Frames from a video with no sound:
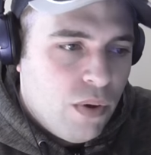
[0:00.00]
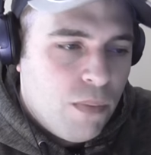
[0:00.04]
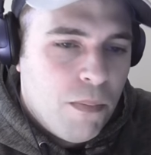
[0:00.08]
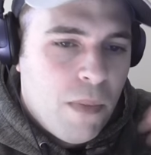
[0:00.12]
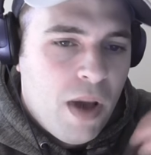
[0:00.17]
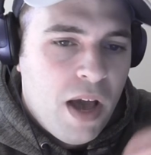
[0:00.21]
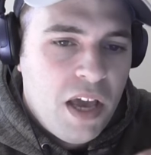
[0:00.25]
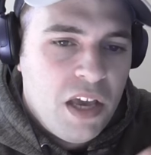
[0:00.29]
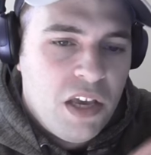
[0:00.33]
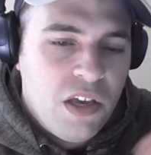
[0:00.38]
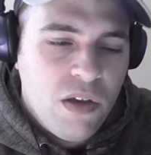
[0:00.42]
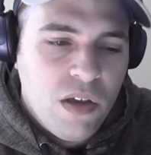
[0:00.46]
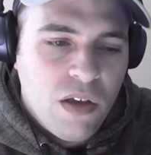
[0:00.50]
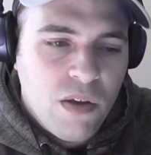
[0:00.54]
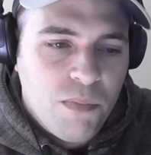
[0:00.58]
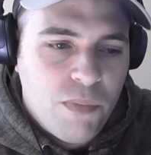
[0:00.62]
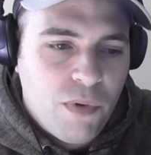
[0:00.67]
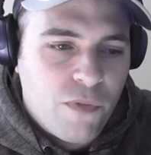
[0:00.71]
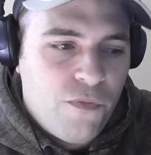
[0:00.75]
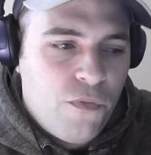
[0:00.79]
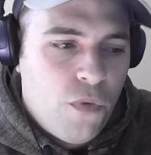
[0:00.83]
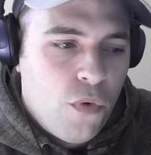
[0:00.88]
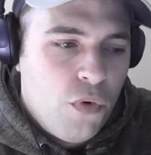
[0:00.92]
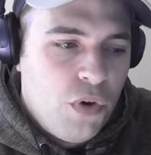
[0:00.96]
mate.
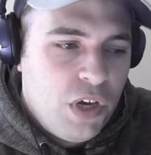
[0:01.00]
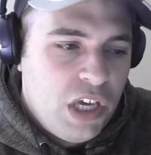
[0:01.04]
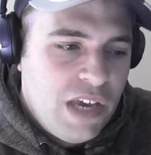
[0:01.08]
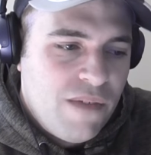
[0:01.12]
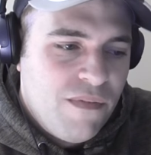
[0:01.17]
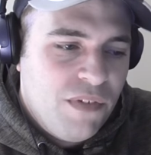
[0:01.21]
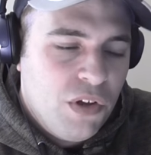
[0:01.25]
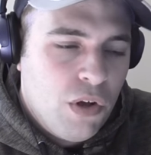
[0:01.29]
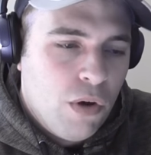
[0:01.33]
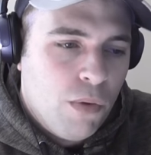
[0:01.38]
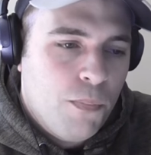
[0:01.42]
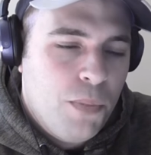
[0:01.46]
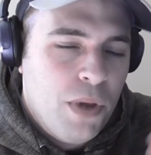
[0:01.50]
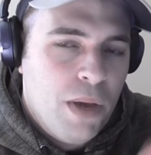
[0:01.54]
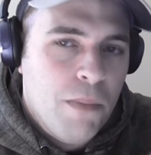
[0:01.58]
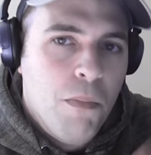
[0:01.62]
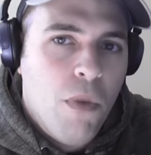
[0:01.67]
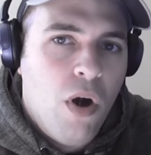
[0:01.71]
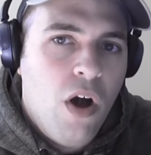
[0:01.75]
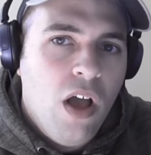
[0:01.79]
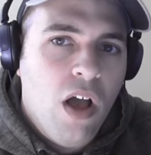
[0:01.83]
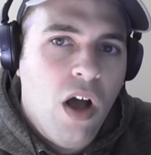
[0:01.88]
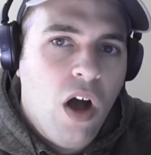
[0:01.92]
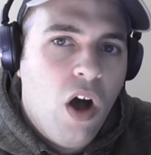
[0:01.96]
Before he even got bit,
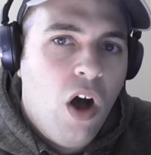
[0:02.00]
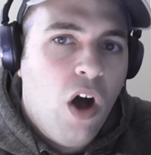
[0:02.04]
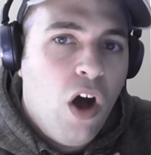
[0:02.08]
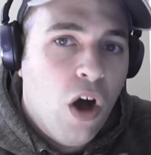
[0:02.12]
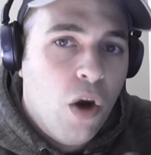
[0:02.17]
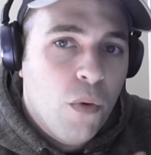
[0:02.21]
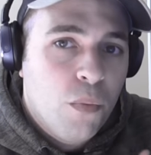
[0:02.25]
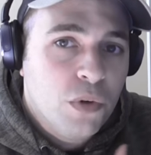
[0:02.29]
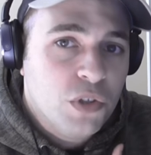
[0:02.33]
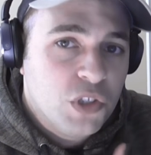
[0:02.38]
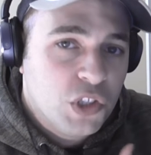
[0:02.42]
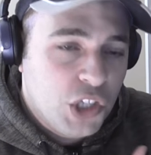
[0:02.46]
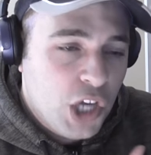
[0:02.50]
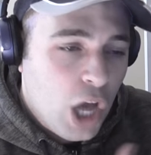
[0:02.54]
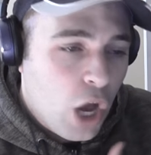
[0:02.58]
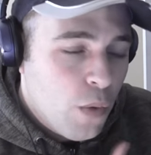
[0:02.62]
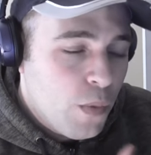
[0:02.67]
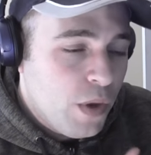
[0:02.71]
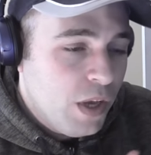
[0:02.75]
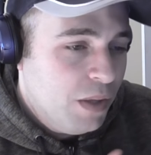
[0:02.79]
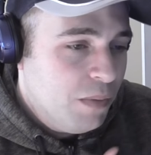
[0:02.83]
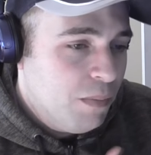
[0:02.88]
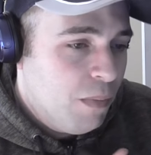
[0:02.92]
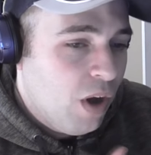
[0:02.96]
my heart was
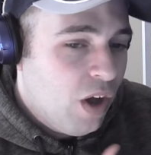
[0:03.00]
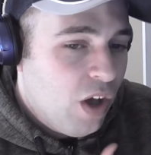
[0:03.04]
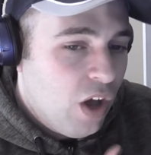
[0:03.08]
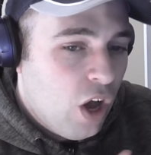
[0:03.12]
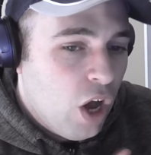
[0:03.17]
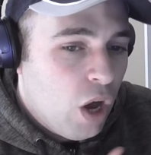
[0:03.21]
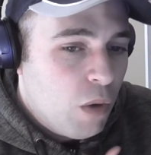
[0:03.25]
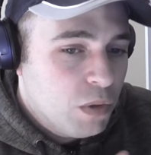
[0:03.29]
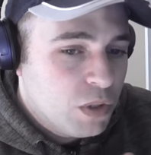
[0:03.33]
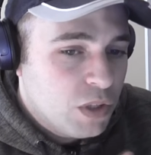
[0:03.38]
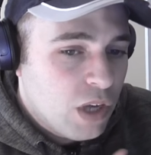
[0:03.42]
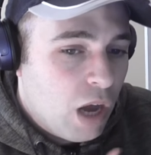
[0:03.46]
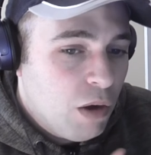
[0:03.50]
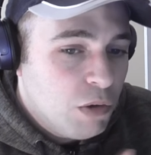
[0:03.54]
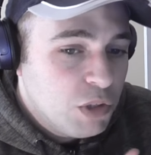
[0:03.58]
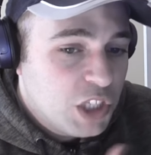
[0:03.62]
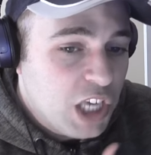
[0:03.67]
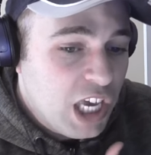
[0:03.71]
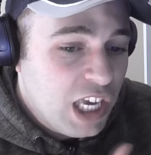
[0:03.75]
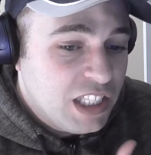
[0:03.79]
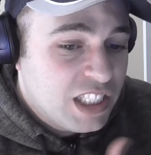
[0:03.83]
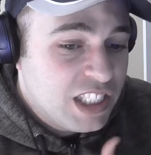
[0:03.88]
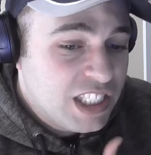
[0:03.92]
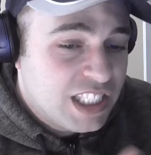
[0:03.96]
going. I was
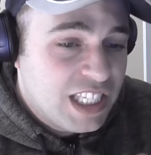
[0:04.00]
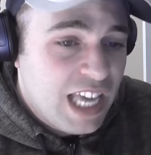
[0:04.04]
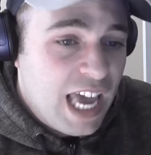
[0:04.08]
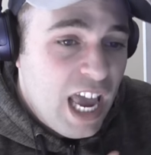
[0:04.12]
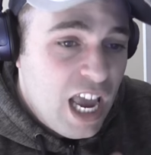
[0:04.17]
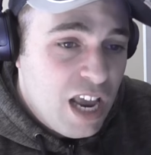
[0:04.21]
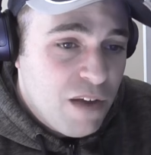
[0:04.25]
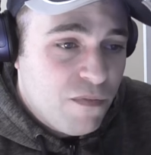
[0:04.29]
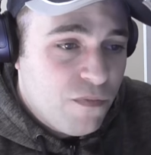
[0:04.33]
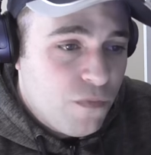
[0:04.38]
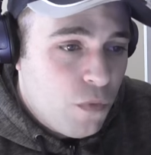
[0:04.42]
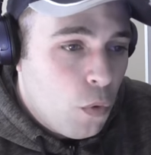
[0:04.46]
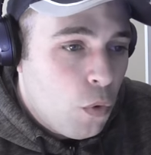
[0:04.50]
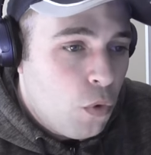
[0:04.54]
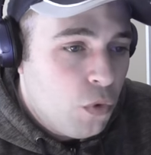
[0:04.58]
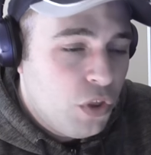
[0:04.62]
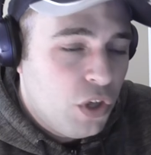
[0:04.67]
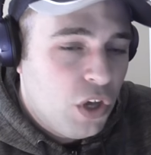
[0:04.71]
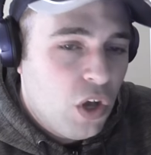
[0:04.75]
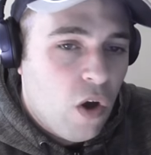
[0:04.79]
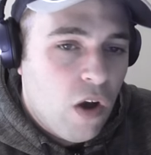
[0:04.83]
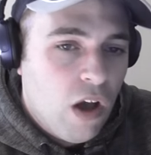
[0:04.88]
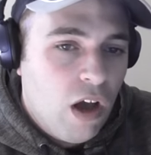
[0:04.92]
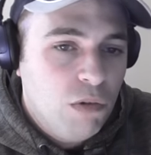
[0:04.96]
getting scared for
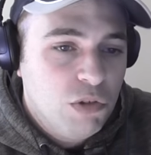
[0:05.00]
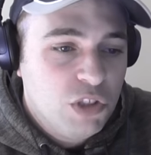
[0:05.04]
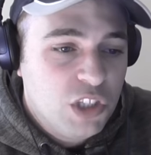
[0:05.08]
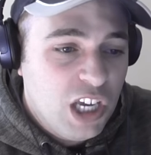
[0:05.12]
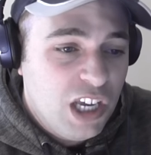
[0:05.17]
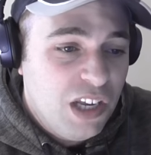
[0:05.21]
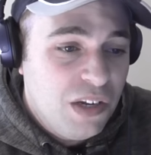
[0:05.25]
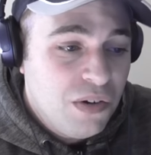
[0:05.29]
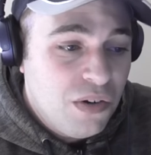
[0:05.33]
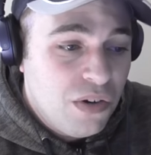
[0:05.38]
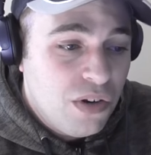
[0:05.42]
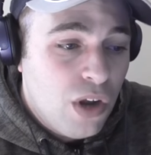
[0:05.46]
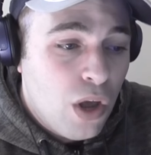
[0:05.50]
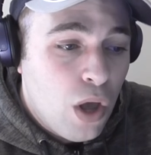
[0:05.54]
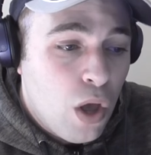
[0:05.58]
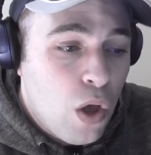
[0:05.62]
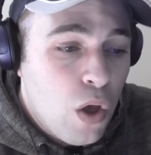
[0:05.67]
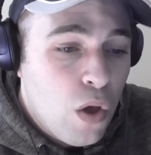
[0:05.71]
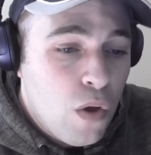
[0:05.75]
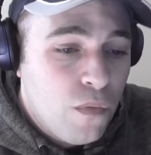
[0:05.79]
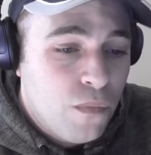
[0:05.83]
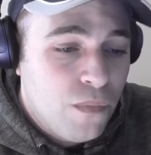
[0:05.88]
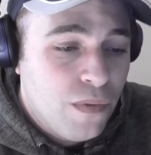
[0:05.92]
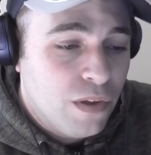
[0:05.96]
the guy. I was getting
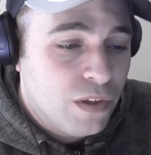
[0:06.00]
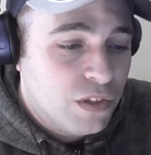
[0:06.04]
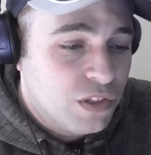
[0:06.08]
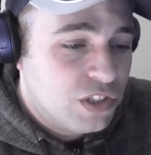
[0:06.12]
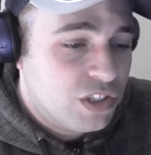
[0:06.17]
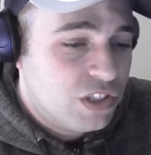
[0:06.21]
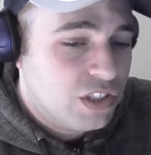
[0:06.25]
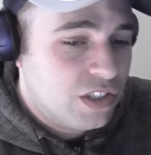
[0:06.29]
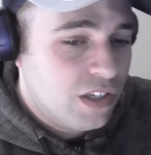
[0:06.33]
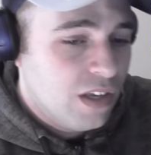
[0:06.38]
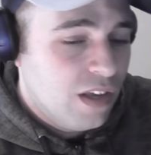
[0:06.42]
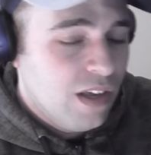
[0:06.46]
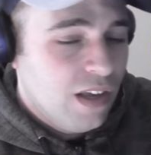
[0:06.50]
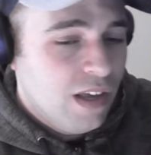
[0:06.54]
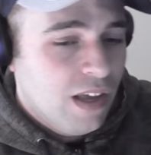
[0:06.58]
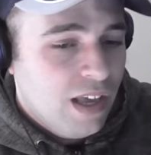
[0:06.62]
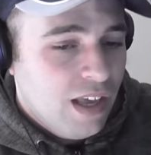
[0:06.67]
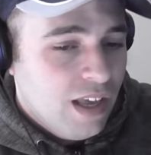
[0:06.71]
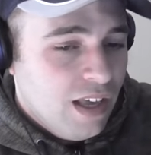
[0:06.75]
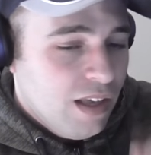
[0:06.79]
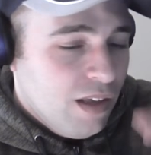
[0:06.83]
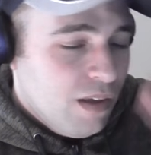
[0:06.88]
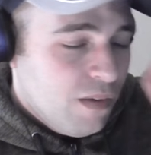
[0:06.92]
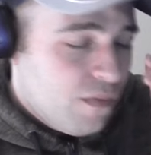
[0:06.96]
nervous
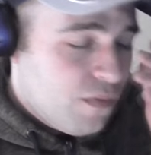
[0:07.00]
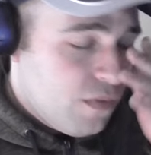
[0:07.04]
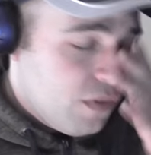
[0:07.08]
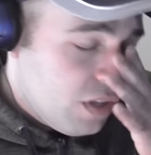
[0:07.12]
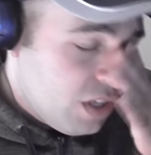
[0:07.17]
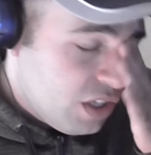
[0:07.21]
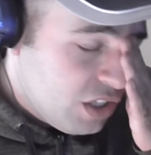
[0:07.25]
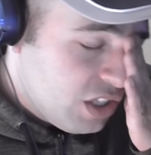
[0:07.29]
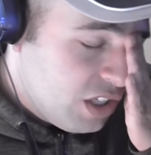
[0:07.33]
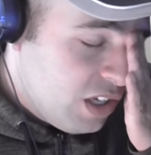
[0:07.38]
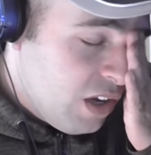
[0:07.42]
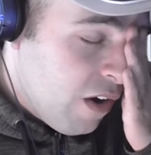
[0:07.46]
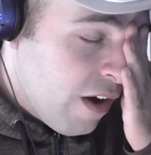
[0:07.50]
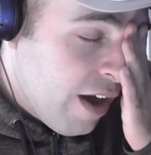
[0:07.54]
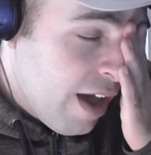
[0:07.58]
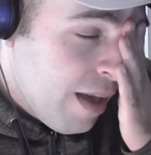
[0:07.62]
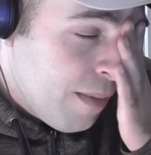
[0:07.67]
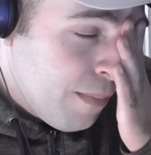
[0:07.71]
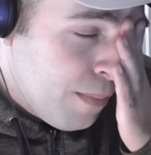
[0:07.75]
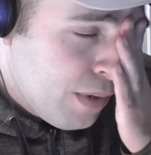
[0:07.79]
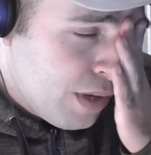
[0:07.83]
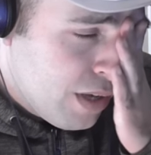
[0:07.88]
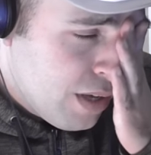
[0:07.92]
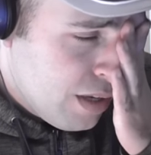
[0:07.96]
for this
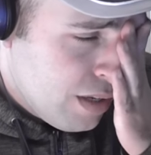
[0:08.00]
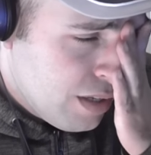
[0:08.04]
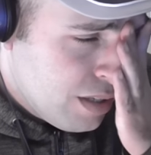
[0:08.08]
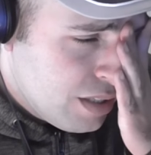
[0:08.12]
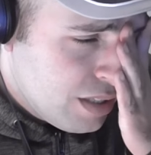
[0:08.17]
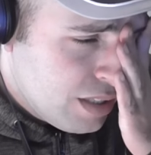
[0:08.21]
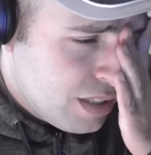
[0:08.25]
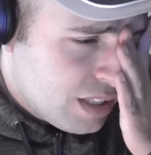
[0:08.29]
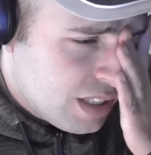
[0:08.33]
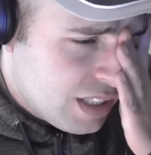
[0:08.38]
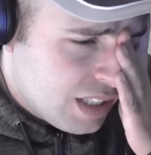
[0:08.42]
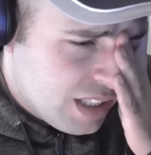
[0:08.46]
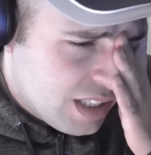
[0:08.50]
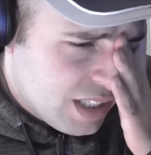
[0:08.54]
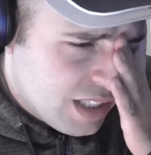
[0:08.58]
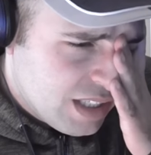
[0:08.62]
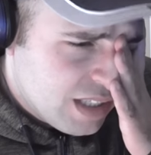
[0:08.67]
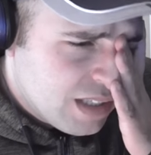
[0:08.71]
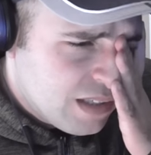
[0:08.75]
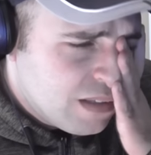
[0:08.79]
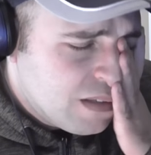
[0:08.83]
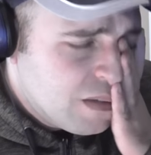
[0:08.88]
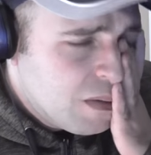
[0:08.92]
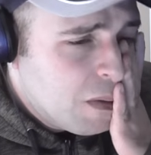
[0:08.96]
guy
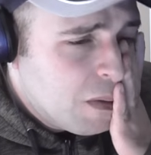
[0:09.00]
because